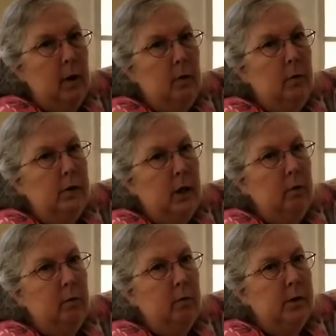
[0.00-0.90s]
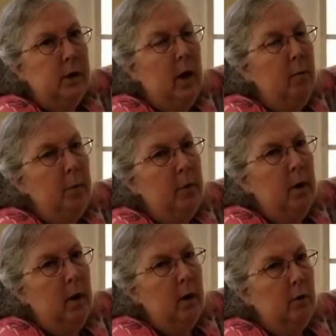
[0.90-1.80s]
If you take it from the top,
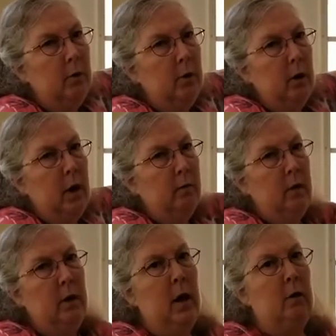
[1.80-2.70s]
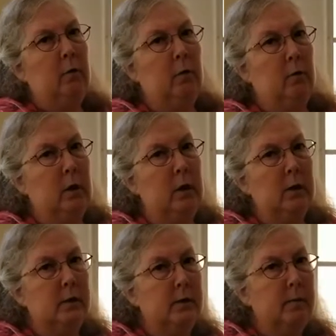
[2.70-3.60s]
you're going to have inaccurate
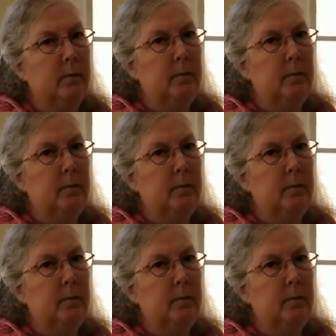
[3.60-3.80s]
readings.